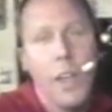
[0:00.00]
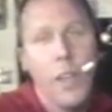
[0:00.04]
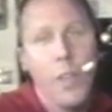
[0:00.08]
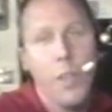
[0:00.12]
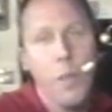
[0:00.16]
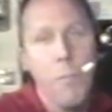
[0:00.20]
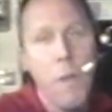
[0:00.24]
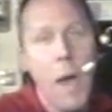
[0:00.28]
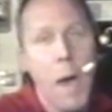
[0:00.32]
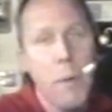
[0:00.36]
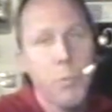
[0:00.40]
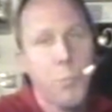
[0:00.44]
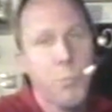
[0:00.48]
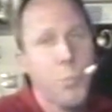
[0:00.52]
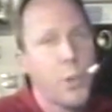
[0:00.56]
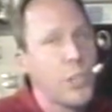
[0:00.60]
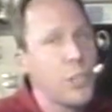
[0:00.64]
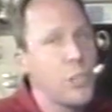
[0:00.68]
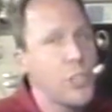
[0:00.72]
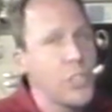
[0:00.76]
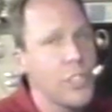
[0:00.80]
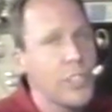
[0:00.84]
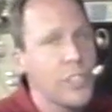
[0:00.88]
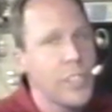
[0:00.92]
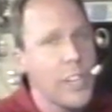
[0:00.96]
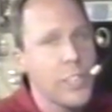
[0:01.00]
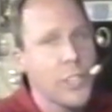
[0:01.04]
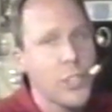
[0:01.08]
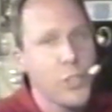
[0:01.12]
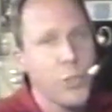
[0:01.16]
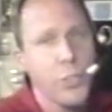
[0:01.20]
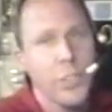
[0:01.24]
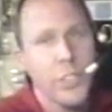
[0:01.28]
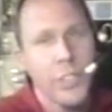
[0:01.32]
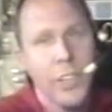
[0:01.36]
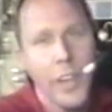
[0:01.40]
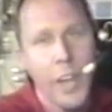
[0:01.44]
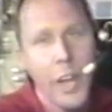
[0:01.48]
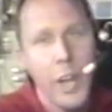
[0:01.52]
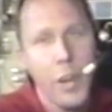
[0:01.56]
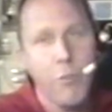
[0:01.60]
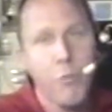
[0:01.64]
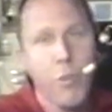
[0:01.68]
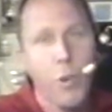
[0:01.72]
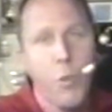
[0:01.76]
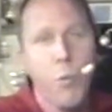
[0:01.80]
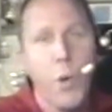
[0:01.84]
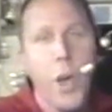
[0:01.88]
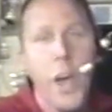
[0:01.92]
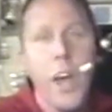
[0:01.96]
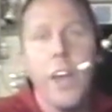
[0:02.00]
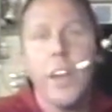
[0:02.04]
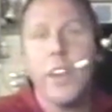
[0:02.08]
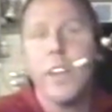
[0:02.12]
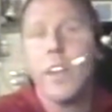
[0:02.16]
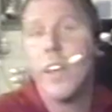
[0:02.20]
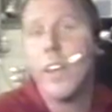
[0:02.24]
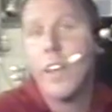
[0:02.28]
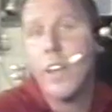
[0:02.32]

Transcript: The MAPS pollution sensor is an infrared